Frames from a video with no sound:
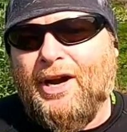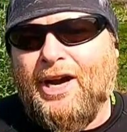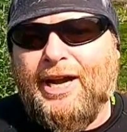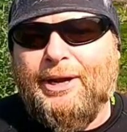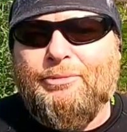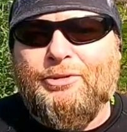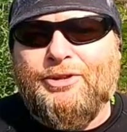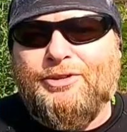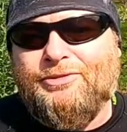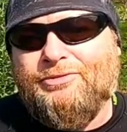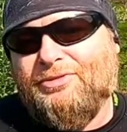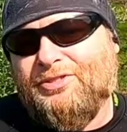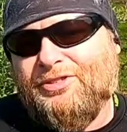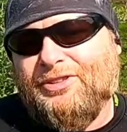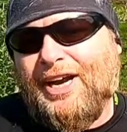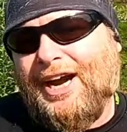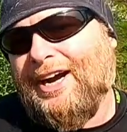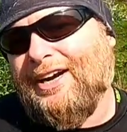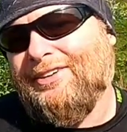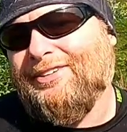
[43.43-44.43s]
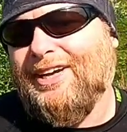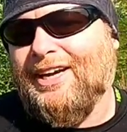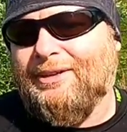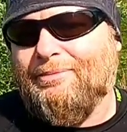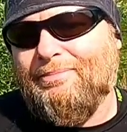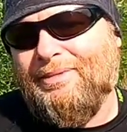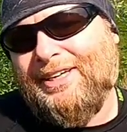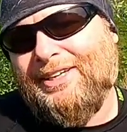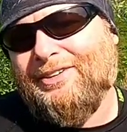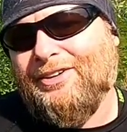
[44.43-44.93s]
I would start
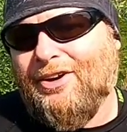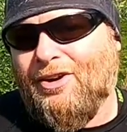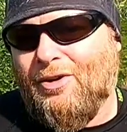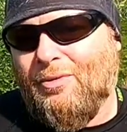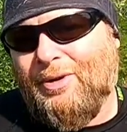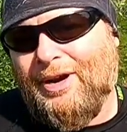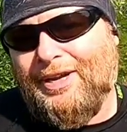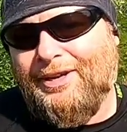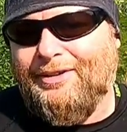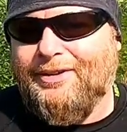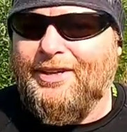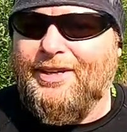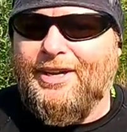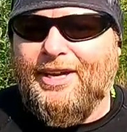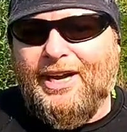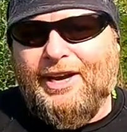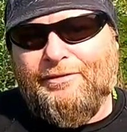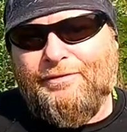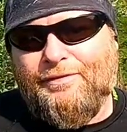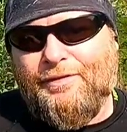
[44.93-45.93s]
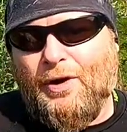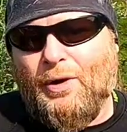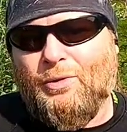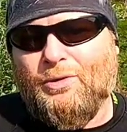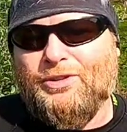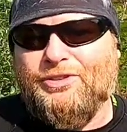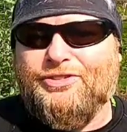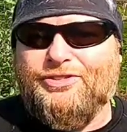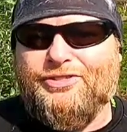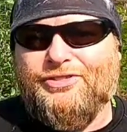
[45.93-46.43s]
at mid-Norway and
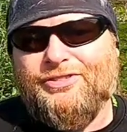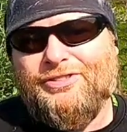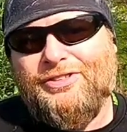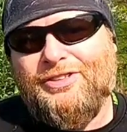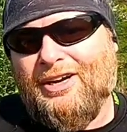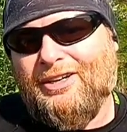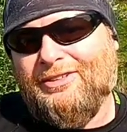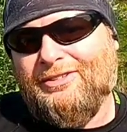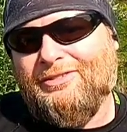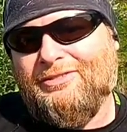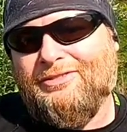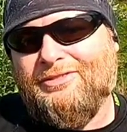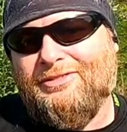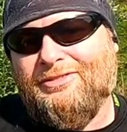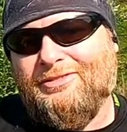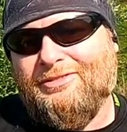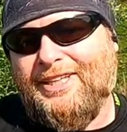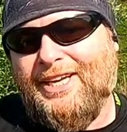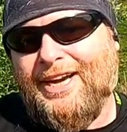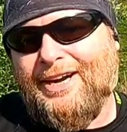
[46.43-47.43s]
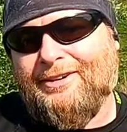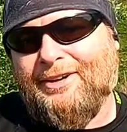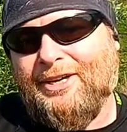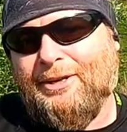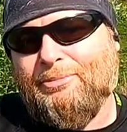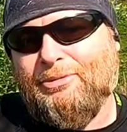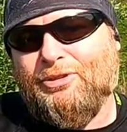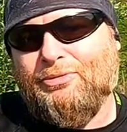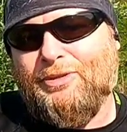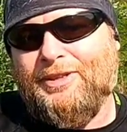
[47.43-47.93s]
focus on the
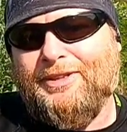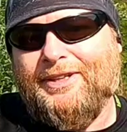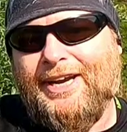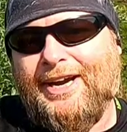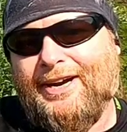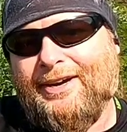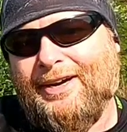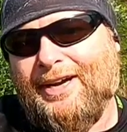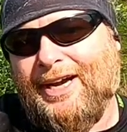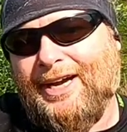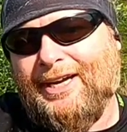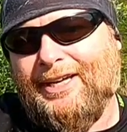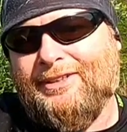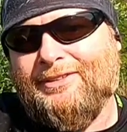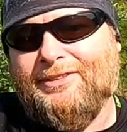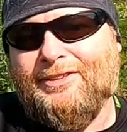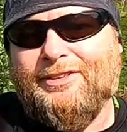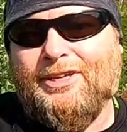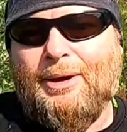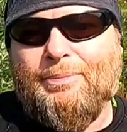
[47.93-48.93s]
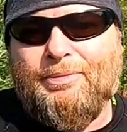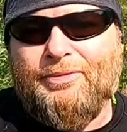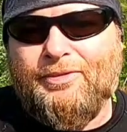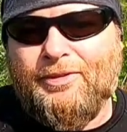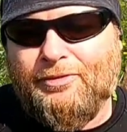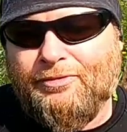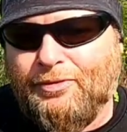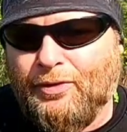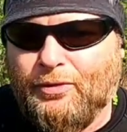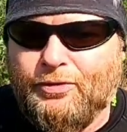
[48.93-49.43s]
area between there and the top
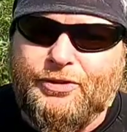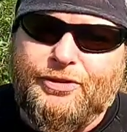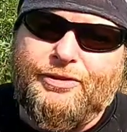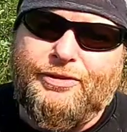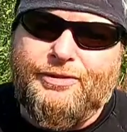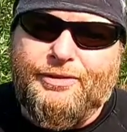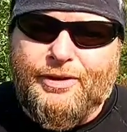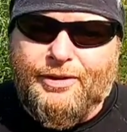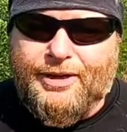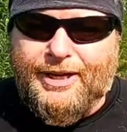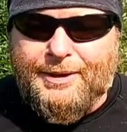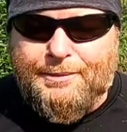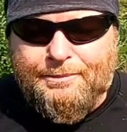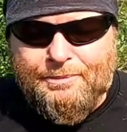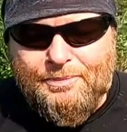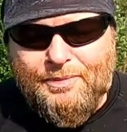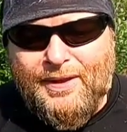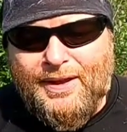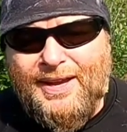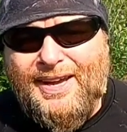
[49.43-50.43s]
of Lofoten, okay?